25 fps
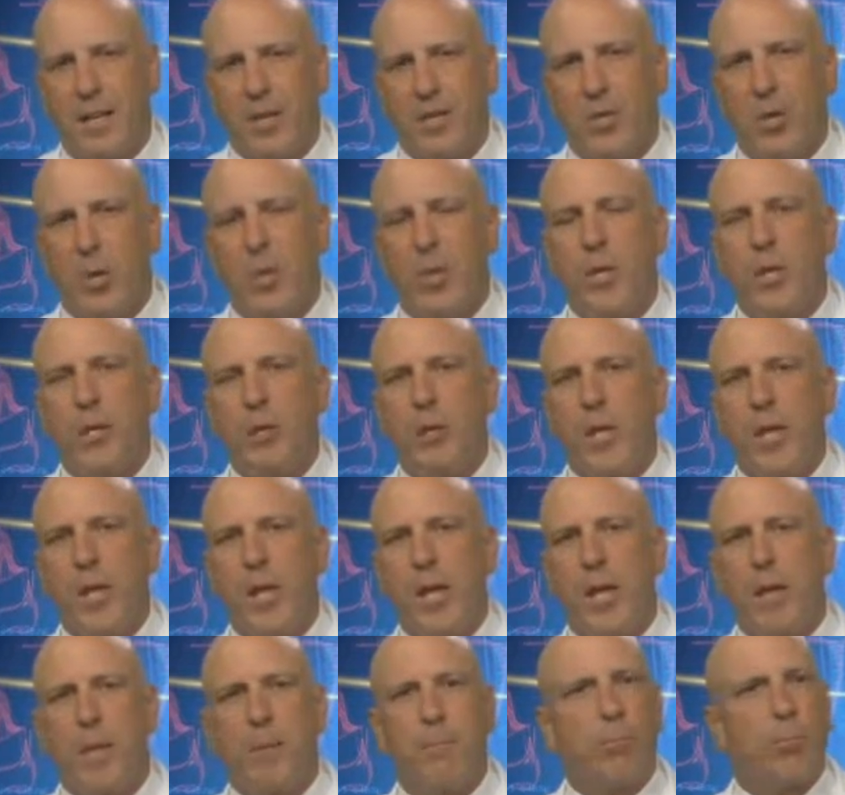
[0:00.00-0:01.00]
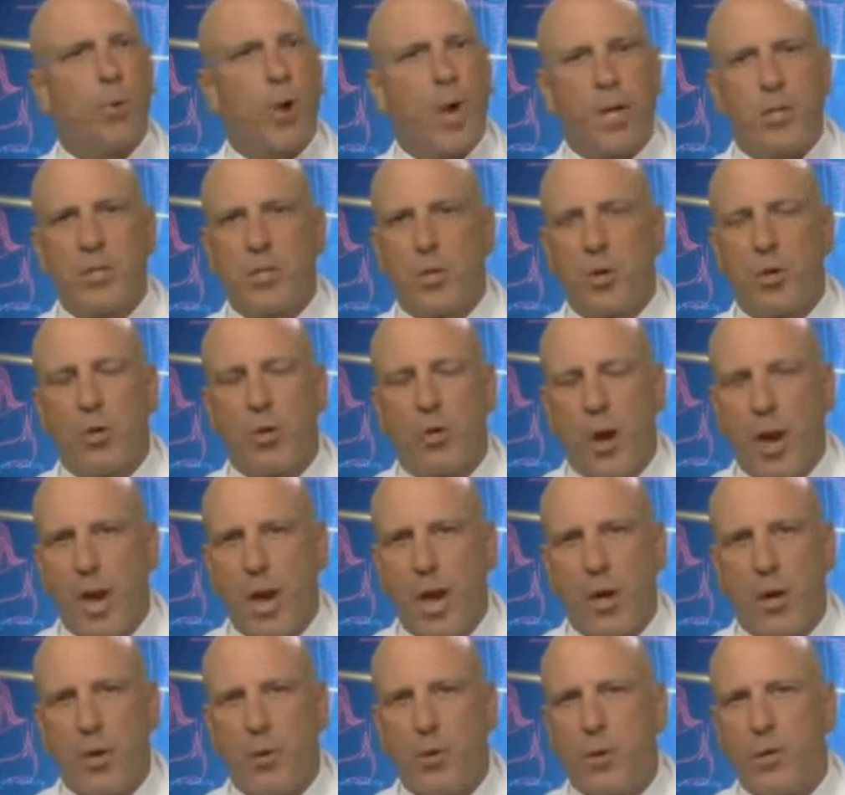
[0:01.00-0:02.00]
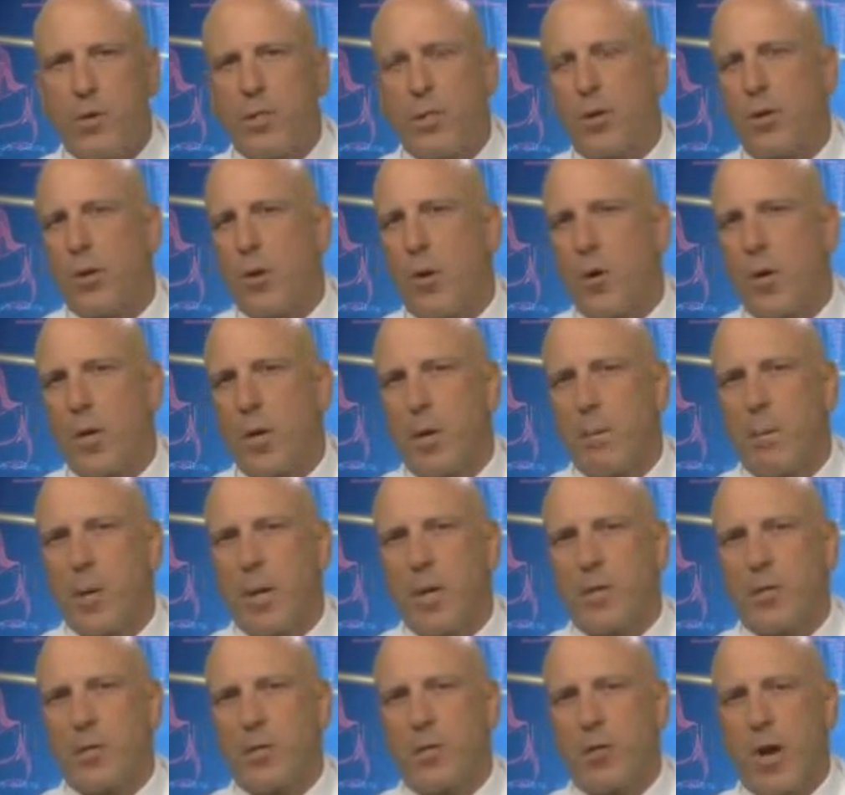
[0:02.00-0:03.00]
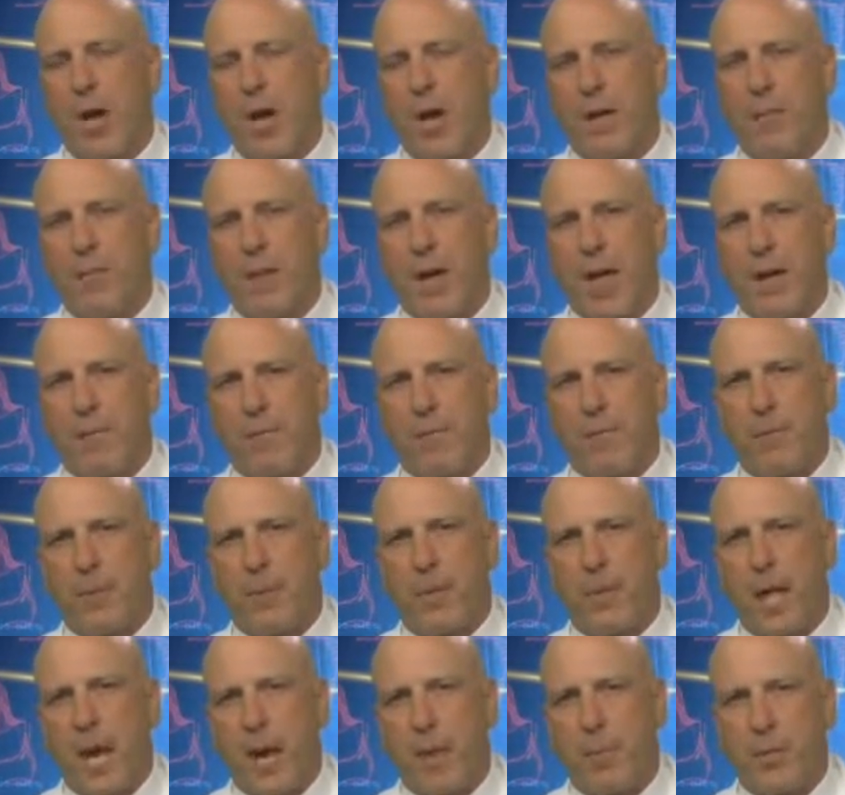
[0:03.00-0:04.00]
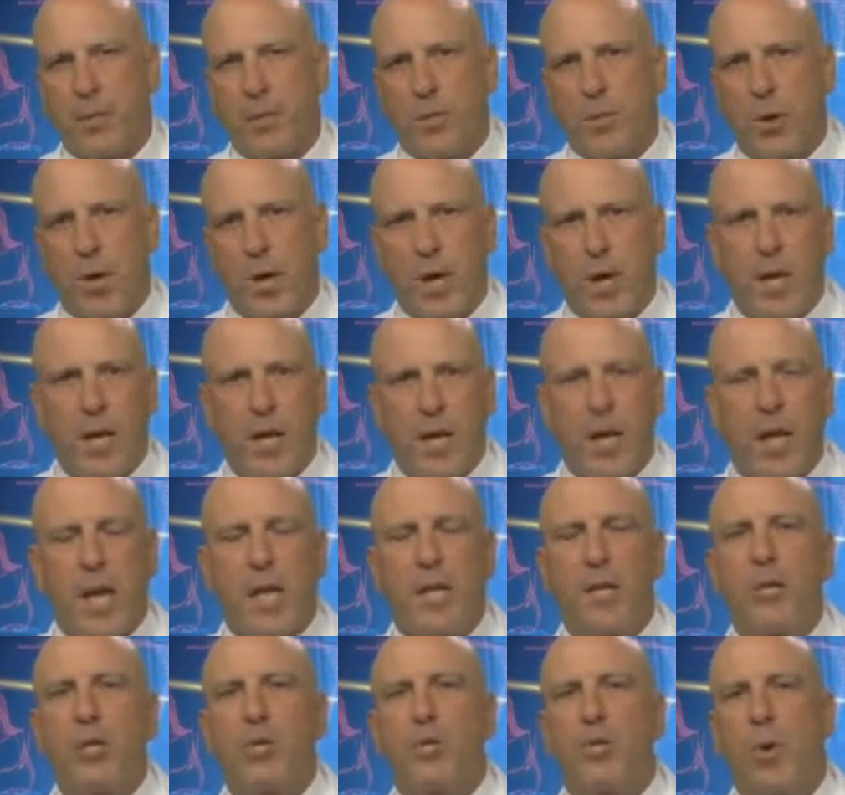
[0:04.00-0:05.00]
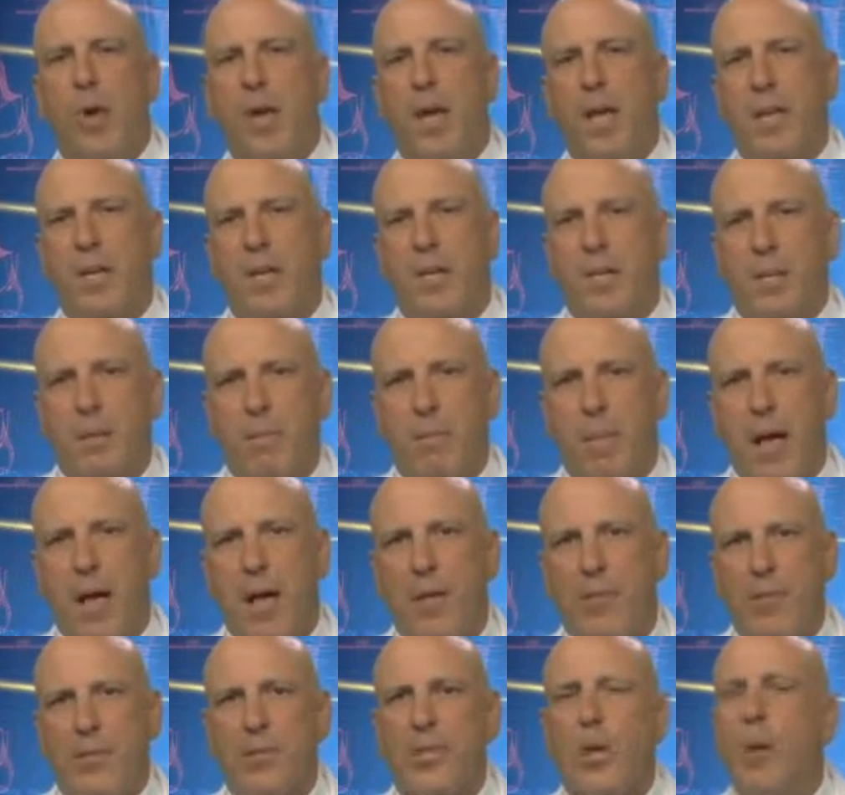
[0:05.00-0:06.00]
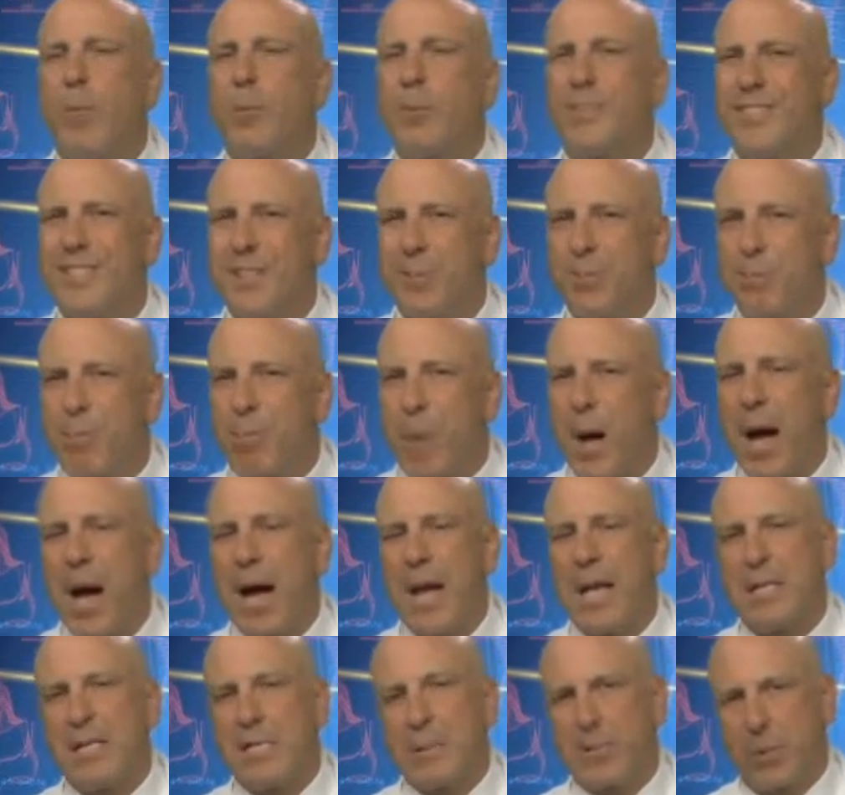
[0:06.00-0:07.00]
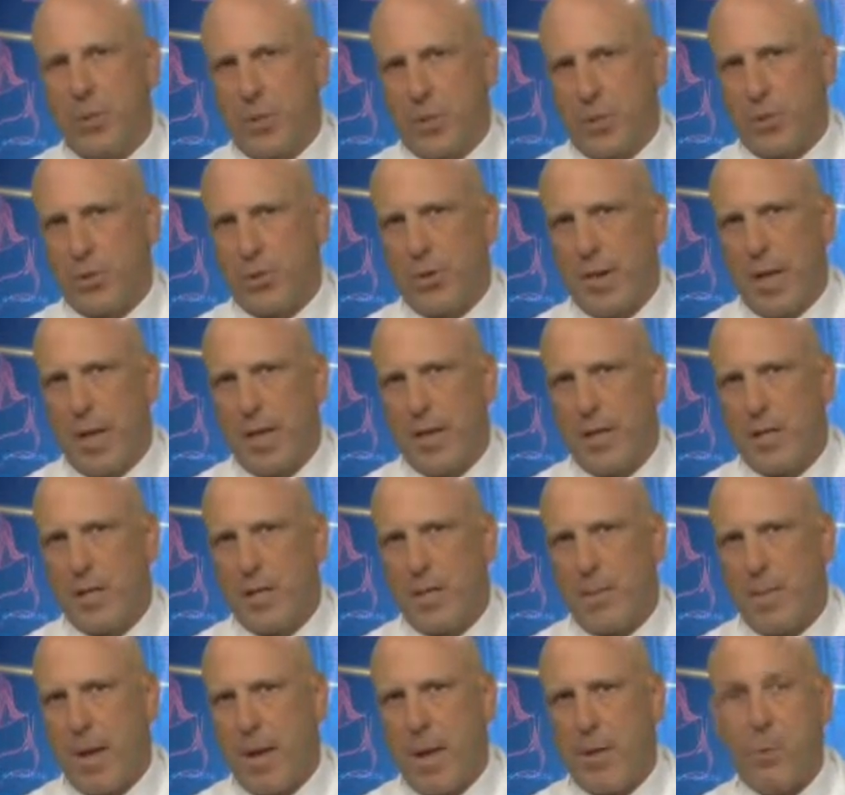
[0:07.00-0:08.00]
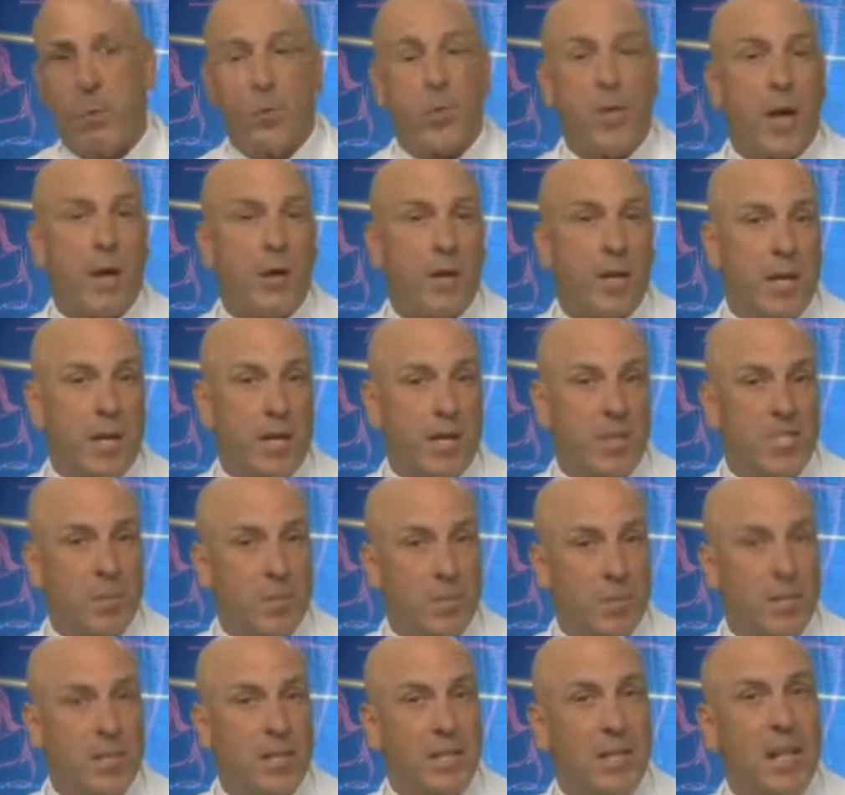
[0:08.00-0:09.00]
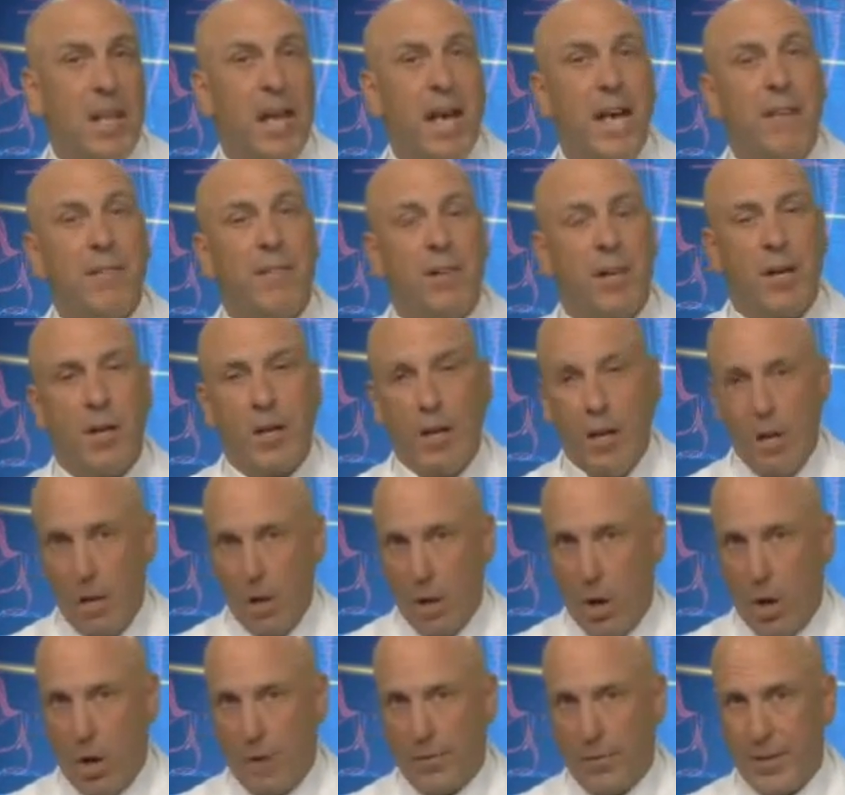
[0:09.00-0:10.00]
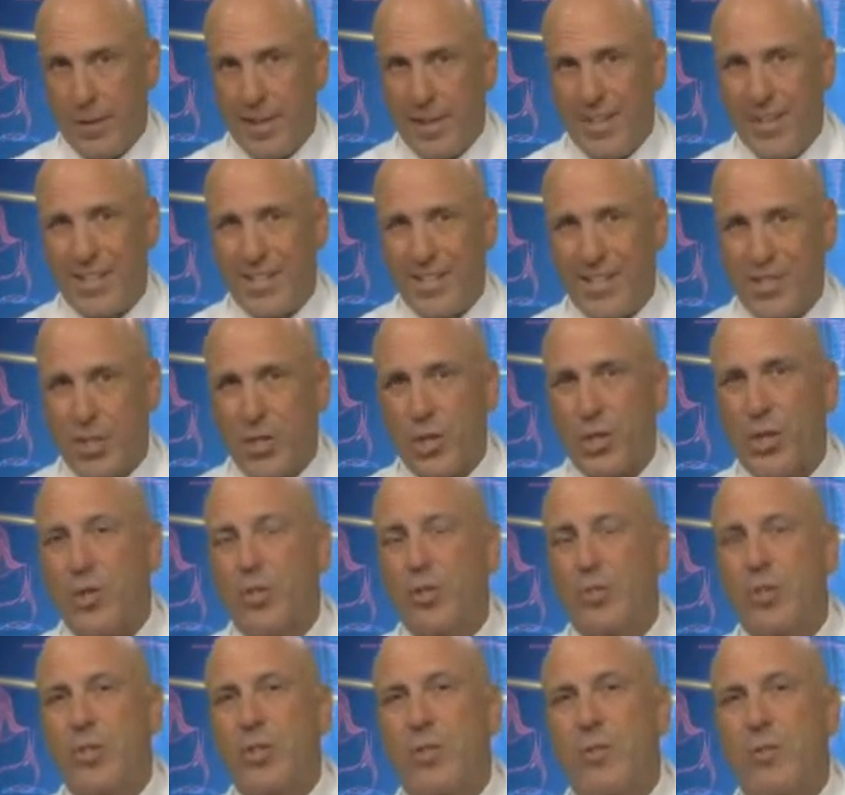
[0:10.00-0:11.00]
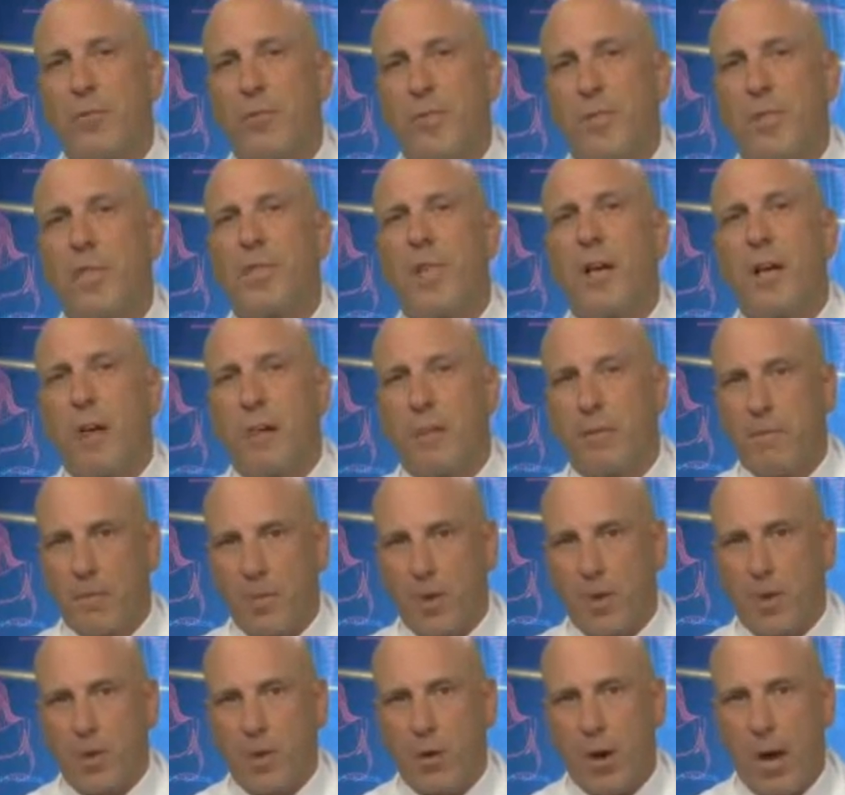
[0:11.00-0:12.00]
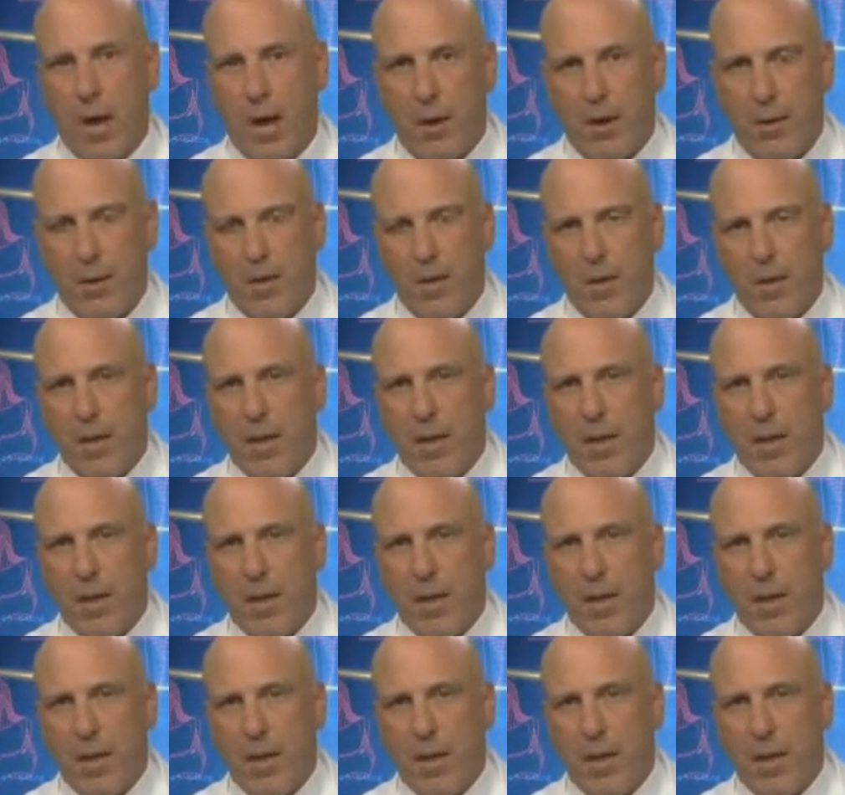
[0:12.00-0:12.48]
So when you get a BruxZir crown or a zirconia-based crown back from the laboratory and you try it into the mouth, it's almost impossible to try it into the mouth without getting some saliva on the internal surface of the crown.